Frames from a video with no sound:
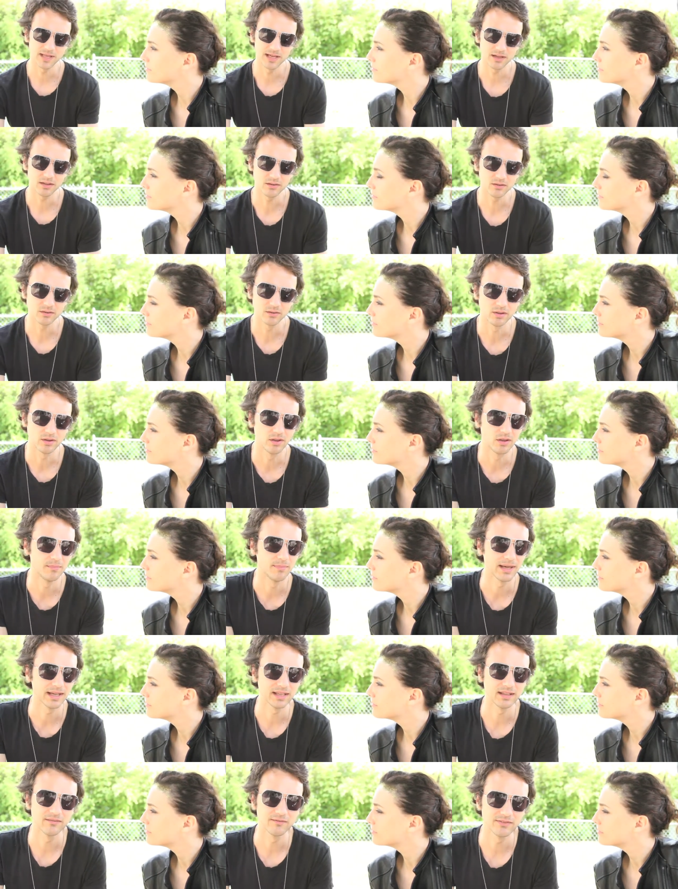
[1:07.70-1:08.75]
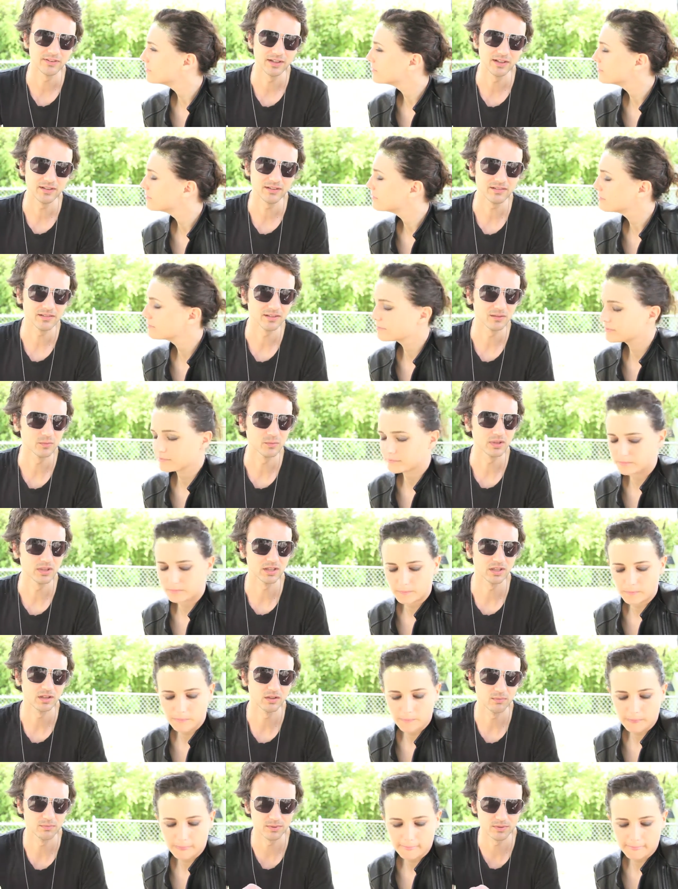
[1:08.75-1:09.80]
Speaker 1: now, uh, back in France, and we're
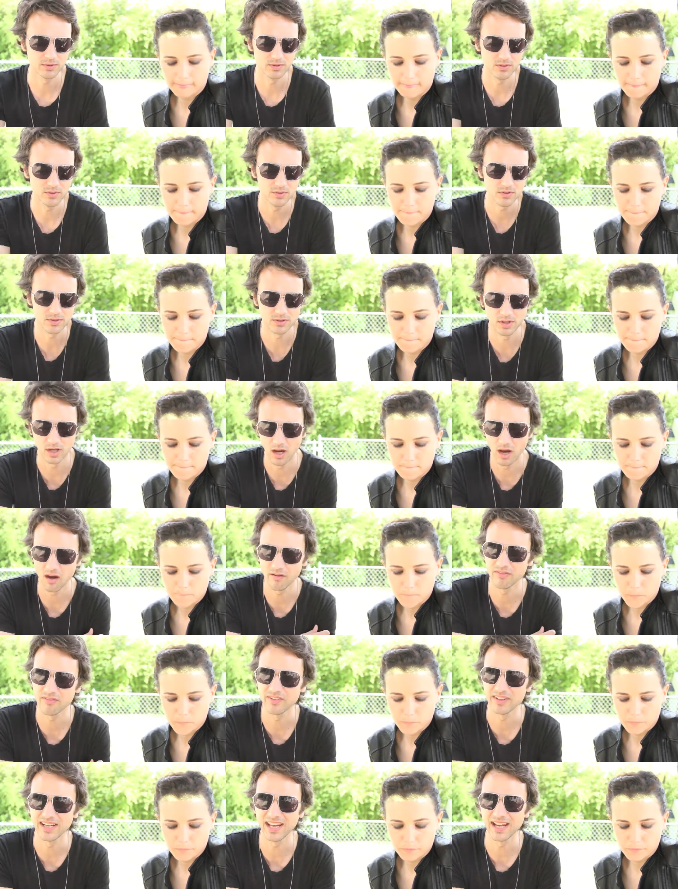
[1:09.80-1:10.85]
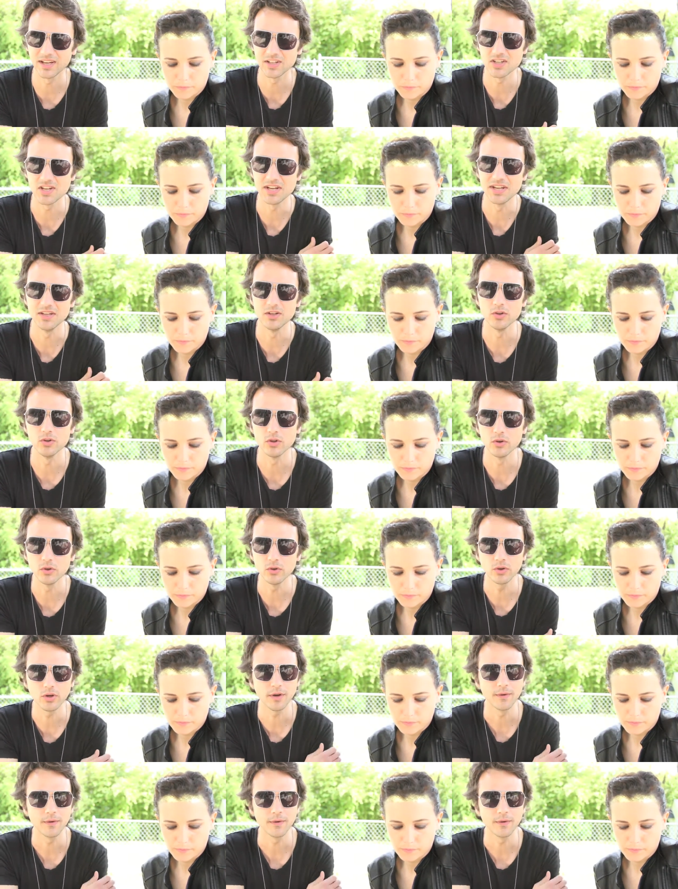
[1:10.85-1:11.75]
going to produce half of it actually in New York,